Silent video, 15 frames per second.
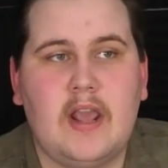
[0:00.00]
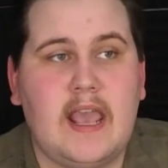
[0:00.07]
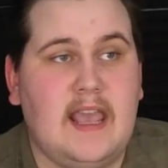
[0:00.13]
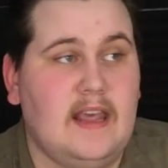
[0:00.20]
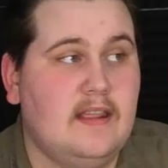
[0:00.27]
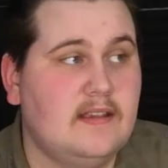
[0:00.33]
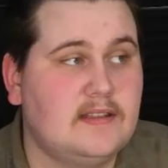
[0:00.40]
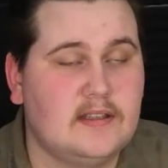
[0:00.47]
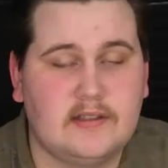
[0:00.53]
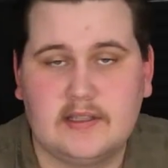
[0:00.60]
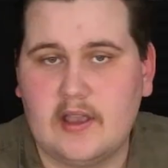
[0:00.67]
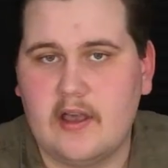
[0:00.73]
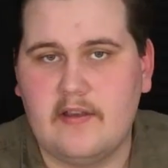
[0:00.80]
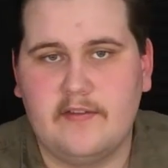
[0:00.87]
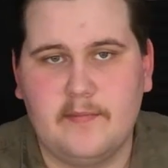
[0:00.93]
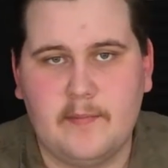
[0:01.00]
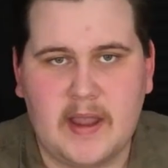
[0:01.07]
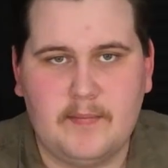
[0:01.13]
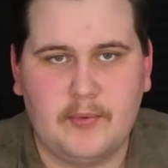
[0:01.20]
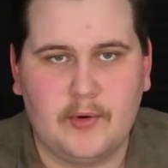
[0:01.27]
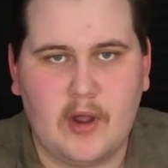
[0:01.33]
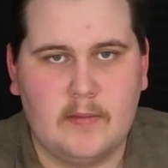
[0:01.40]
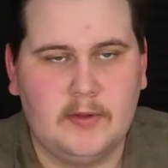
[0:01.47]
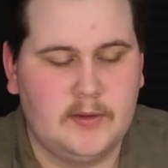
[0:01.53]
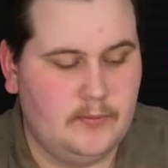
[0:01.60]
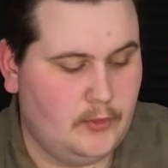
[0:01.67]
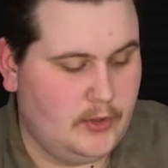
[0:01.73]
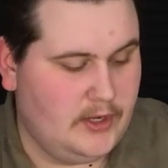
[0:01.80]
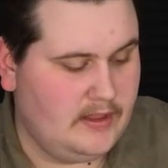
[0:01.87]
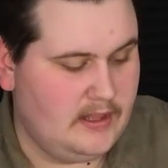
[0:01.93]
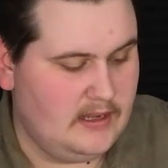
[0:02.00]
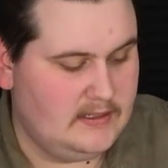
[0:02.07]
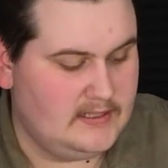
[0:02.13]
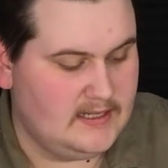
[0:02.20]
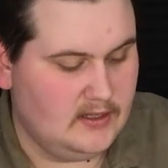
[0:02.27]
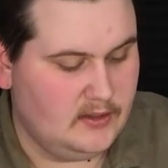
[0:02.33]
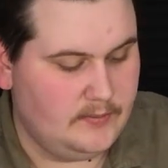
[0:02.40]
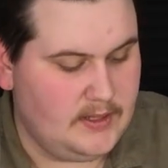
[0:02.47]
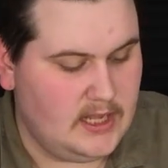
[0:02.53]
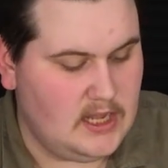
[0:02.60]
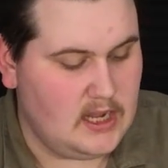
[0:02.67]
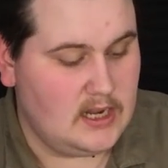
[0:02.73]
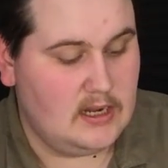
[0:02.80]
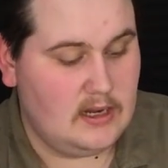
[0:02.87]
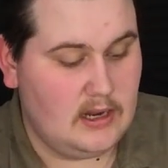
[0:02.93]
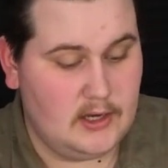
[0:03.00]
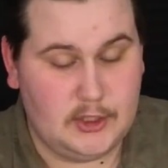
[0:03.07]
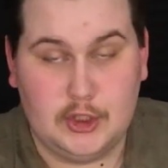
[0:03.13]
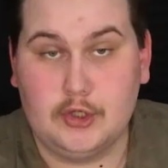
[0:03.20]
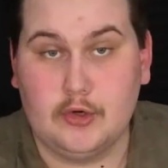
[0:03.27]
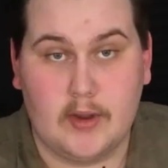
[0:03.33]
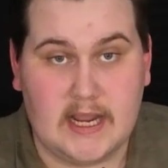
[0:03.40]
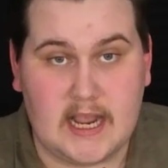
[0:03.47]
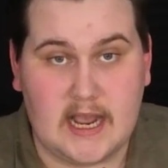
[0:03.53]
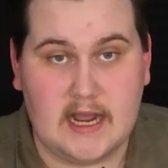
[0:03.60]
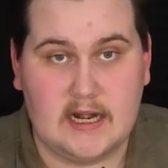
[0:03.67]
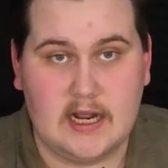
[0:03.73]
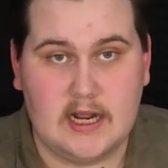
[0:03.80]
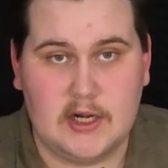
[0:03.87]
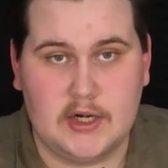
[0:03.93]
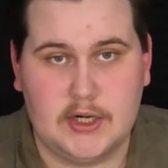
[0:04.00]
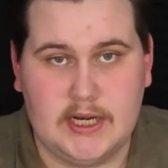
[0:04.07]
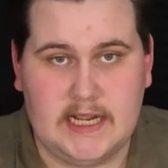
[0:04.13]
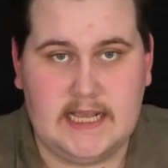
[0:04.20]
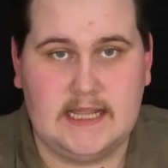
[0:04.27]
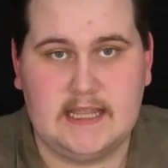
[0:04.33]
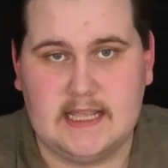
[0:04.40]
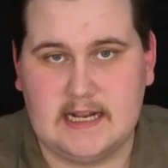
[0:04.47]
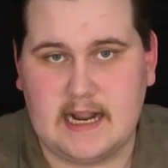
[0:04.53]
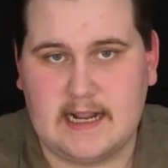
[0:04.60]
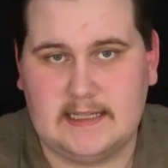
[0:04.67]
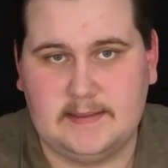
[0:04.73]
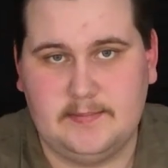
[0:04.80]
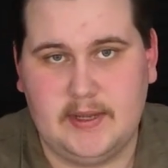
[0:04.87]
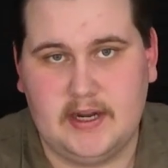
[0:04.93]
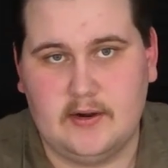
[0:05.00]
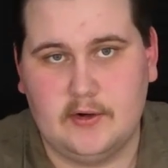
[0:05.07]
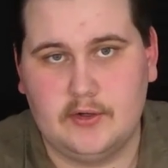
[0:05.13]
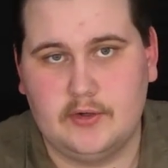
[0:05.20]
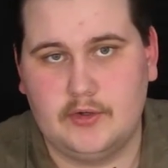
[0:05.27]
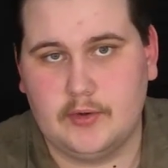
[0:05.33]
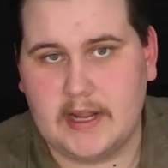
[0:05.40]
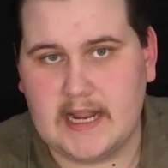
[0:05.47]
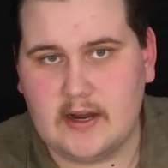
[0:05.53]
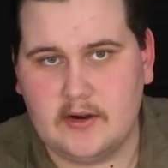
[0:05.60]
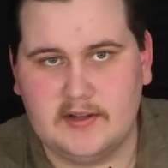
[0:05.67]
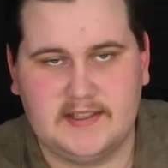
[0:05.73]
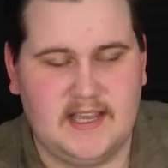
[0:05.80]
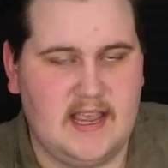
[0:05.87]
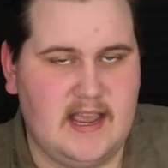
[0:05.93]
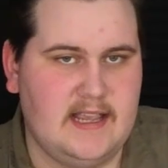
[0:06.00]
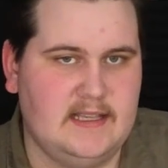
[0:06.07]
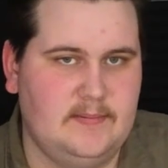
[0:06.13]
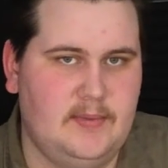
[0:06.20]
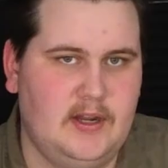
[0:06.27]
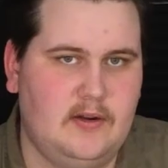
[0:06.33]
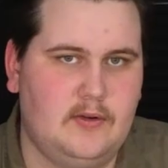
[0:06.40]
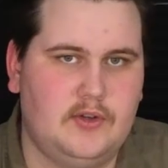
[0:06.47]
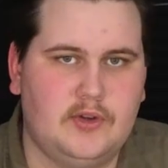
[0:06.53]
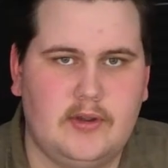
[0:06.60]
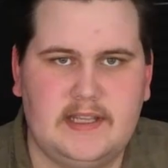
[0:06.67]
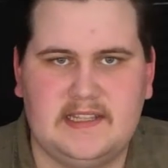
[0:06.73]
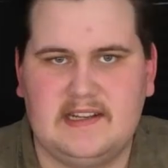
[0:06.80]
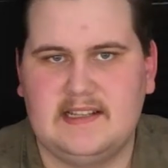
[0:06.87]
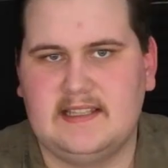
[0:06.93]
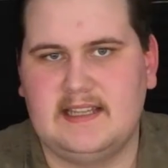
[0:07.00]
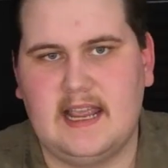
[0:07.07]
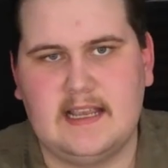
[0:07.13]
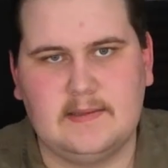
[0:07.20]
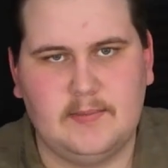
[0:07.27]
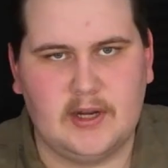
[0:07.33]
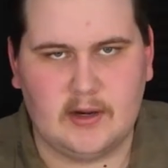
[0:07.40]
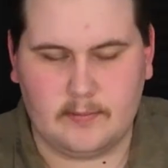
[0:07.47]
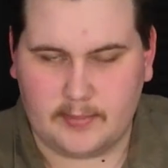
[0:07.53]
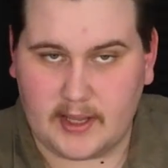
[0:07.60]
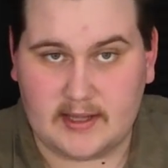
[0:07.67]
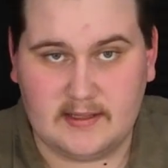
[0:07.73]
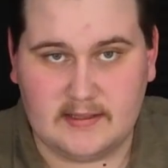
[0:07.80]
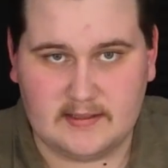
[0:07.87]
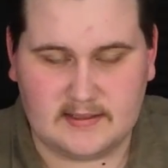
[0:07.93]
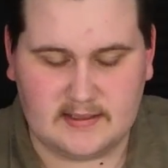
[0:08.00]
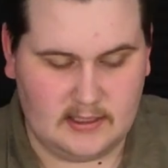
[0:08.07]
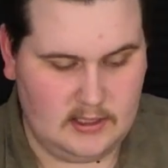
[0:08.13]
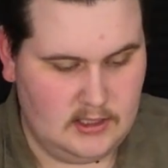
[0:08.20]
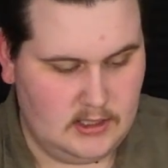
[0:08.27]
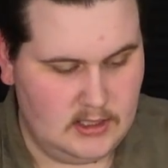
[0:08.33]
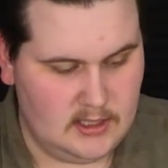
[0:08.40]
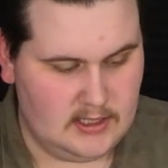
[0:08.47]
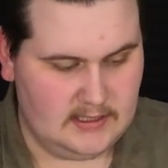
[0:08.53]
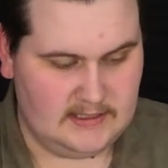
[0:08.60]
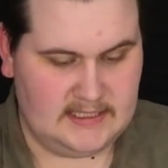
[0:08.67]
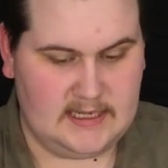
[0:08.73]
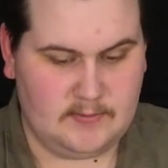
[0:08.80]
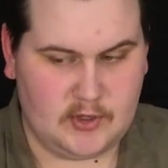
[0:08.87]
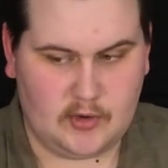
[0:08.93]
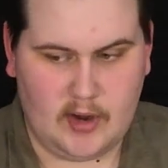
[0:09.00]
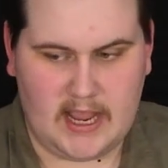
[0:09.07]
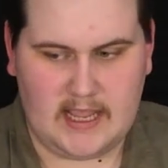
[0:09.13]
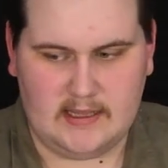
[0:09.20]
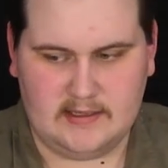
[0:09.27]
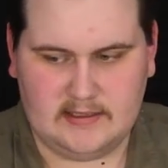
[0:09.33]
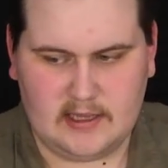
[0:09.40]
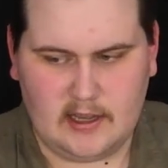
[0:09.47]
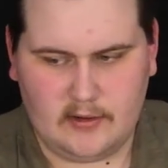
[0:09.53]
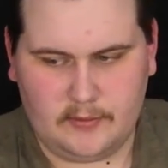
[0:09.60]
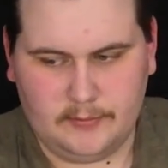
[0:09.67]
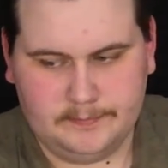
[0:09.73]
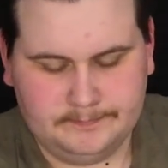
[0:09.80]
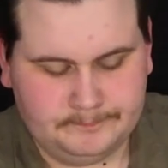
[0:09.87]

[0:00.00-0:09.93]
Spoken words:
hey, this will solve my problem with it still being a Joy-Con underneath. It has bigger triggers, it has bigger joysticks, it has bigger buttons. Seemed great. So